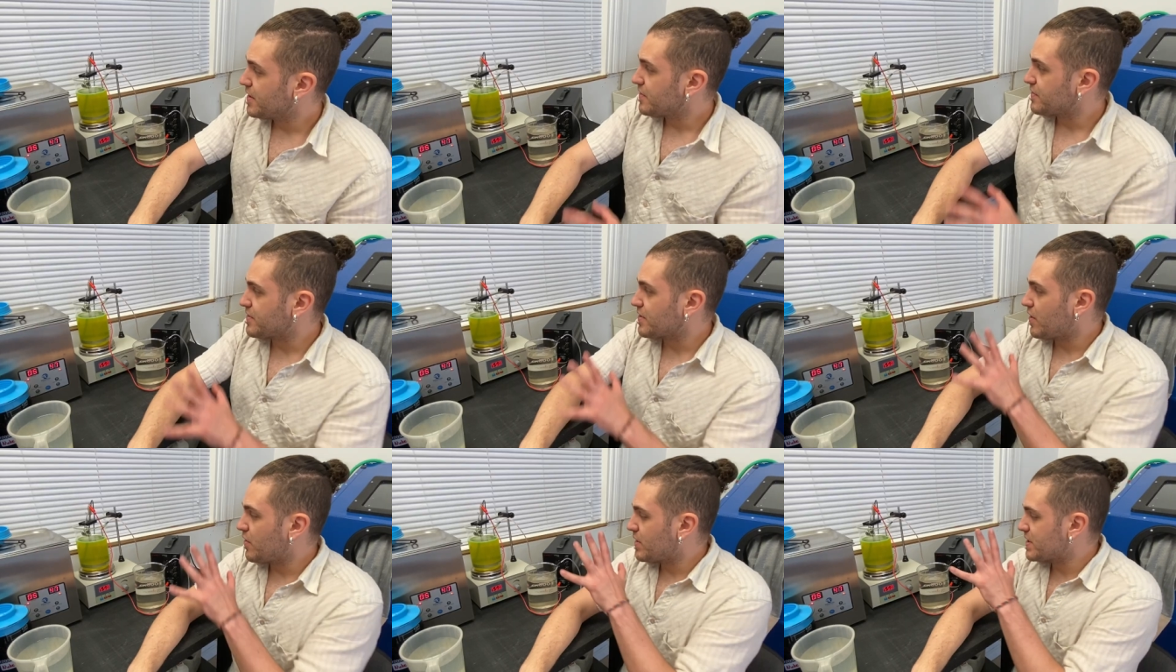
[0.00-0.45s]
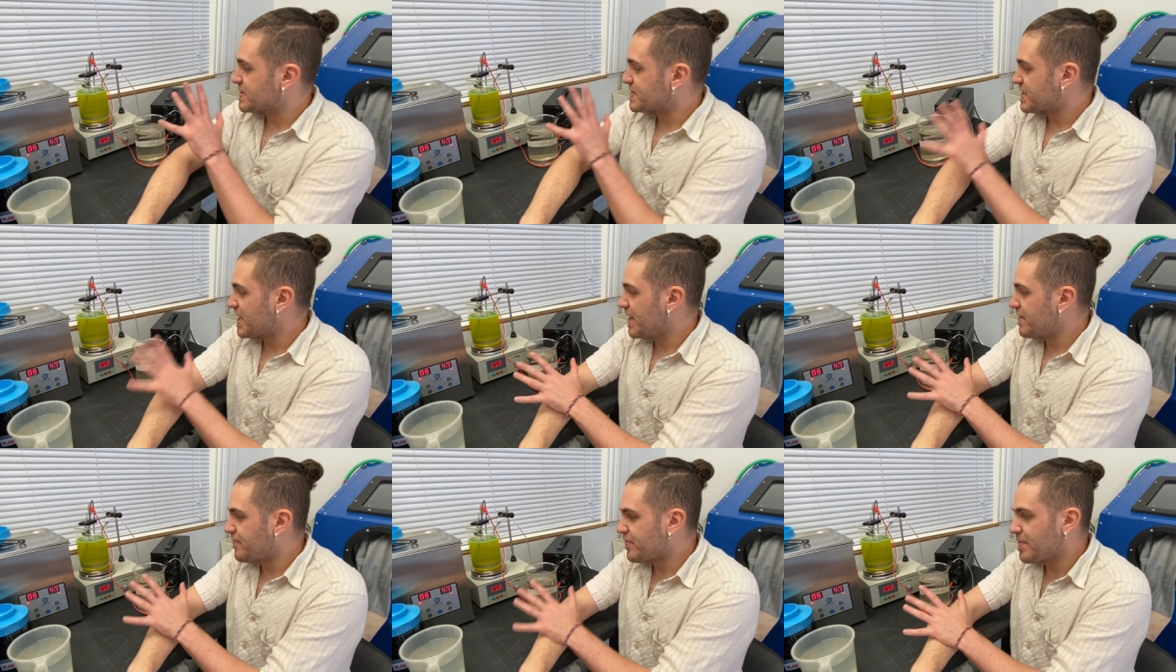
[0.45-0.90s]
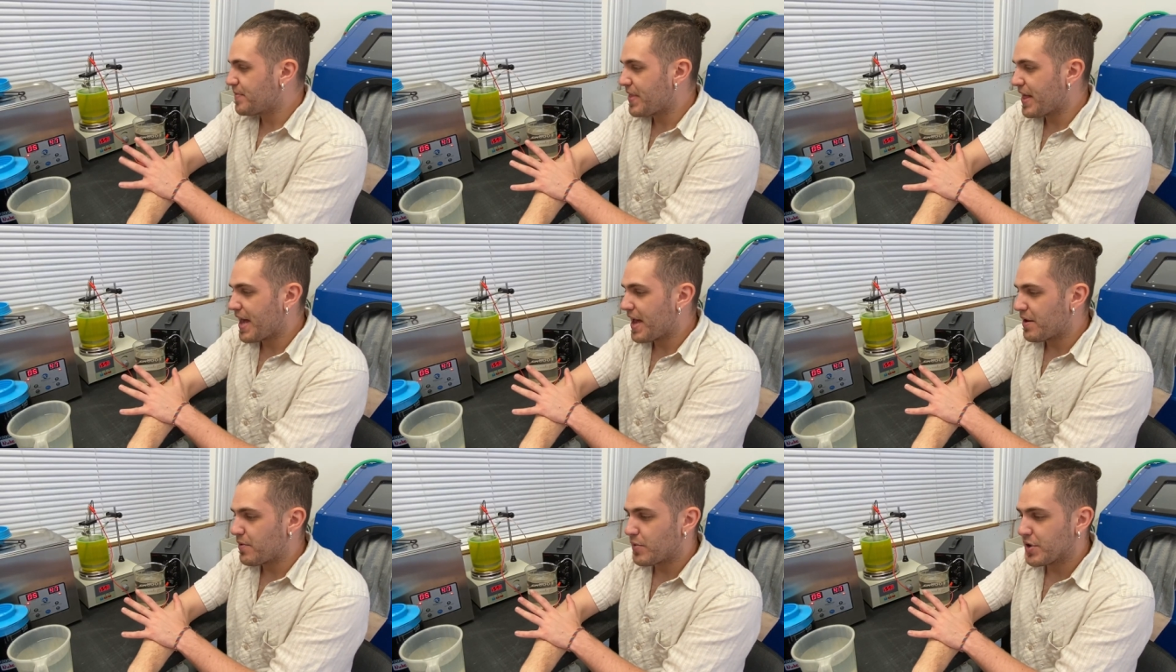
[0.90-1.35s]
So aside from
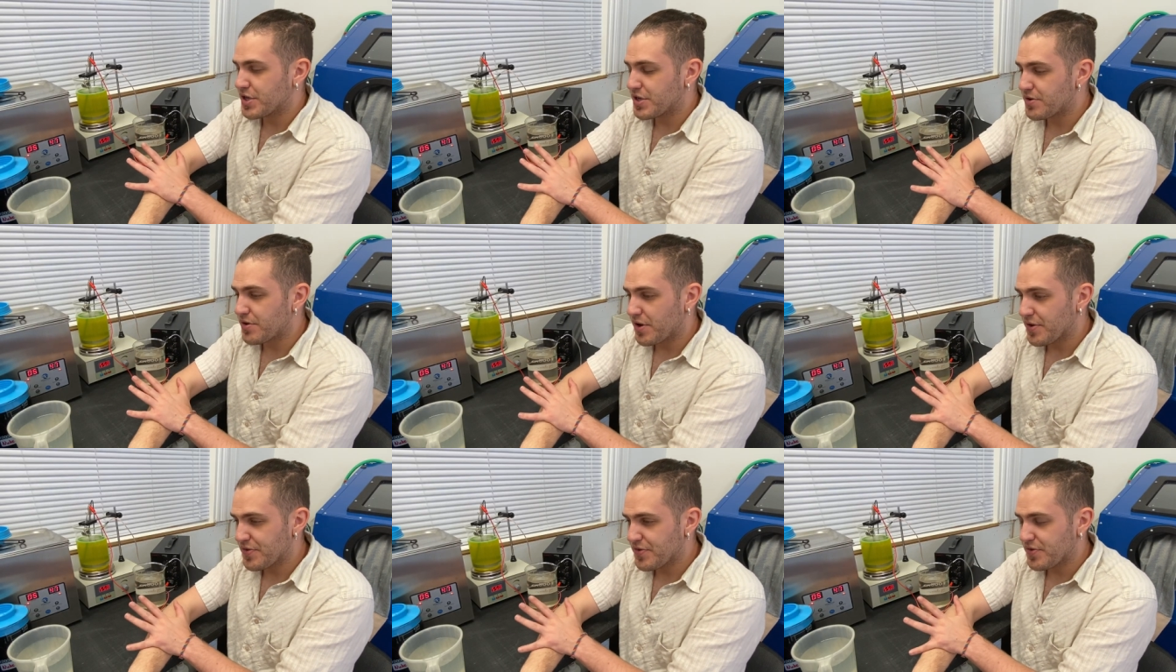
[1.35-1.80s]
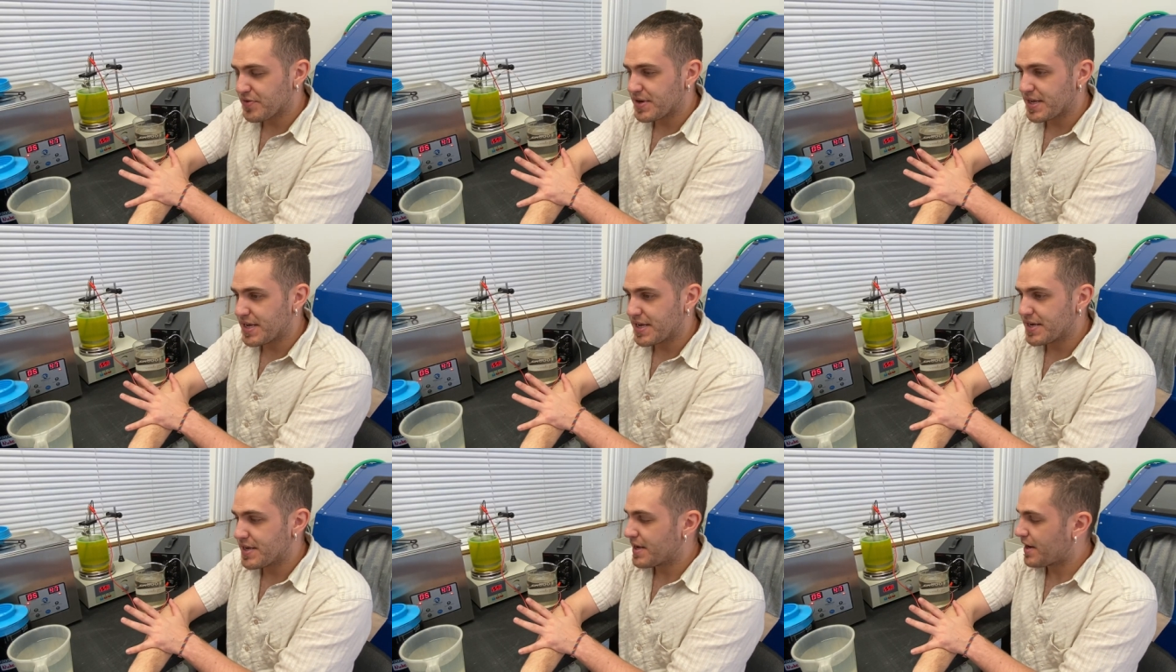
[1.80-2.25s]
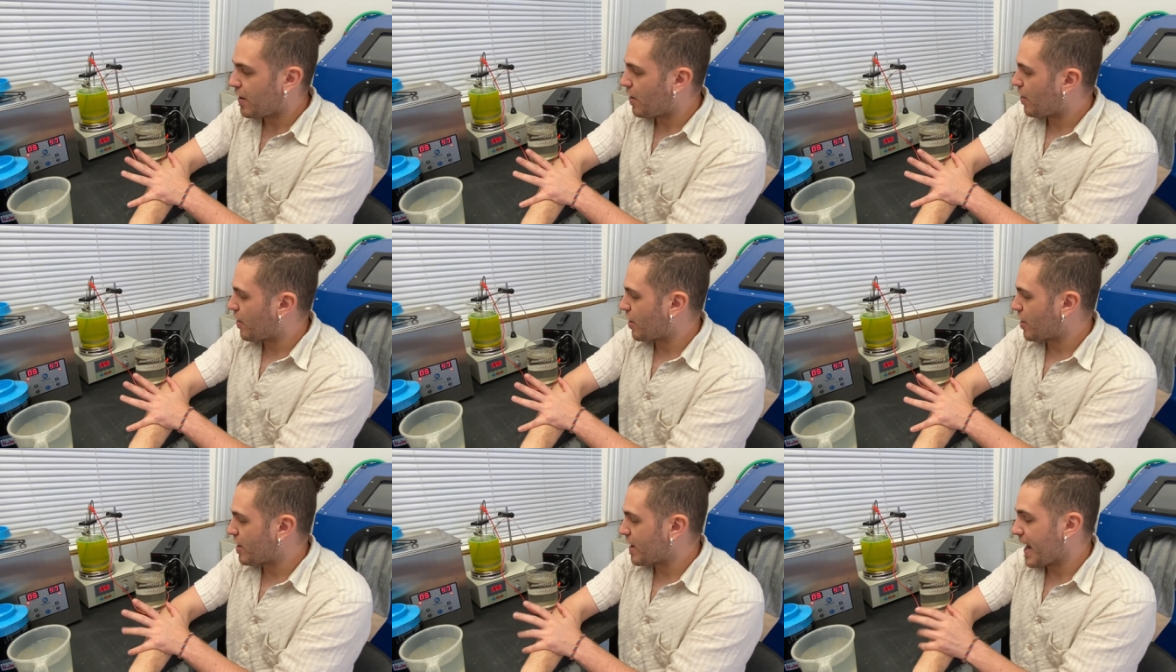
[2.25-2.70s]
that, what you also need
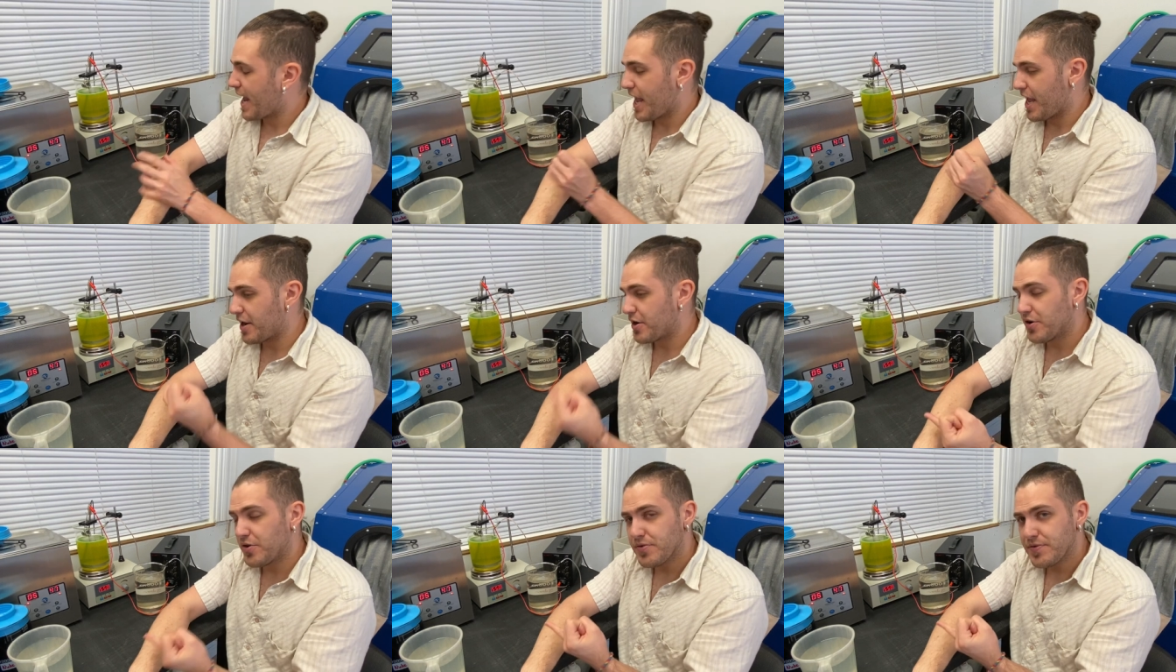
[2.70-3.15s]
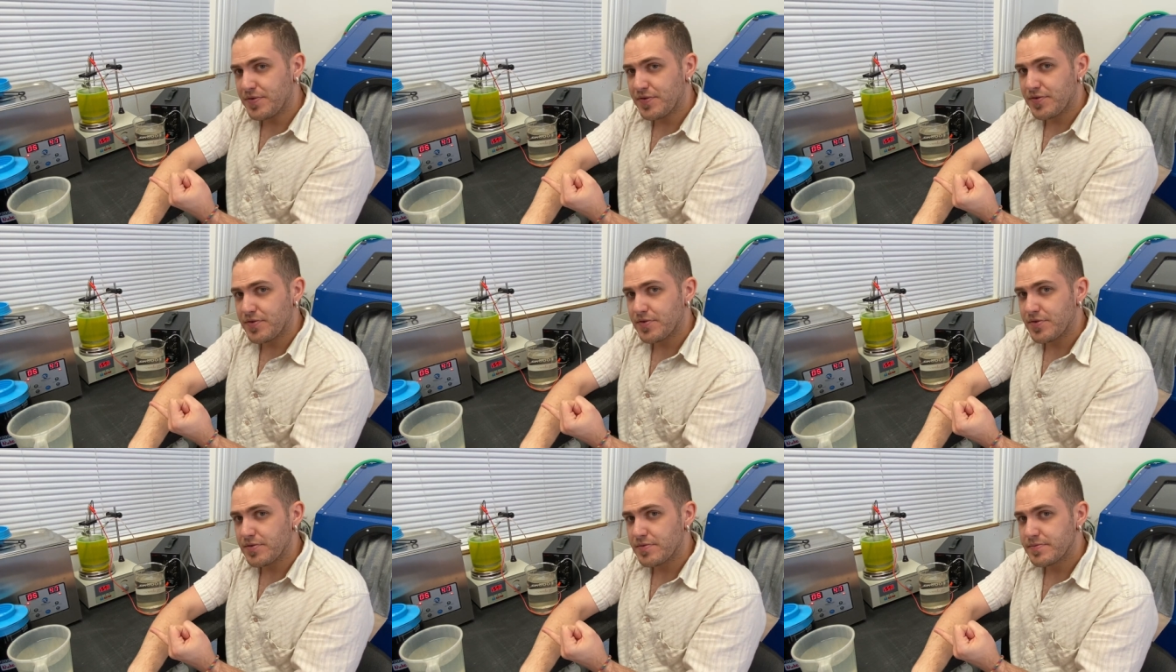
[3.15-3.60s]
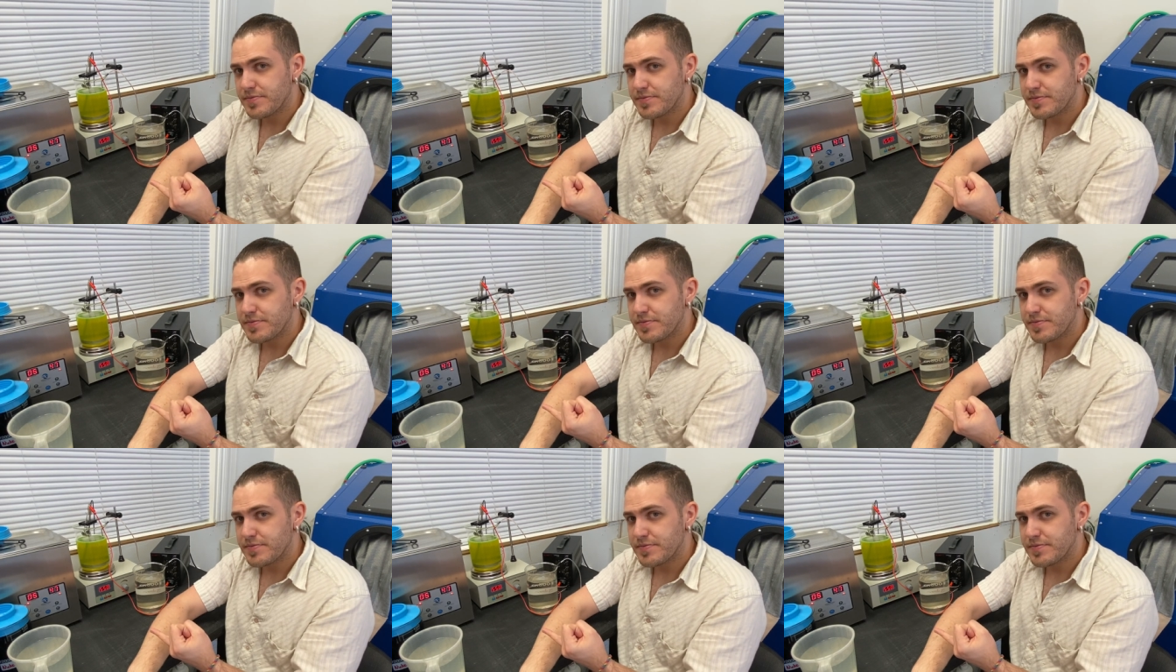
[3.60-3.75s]
are anodes,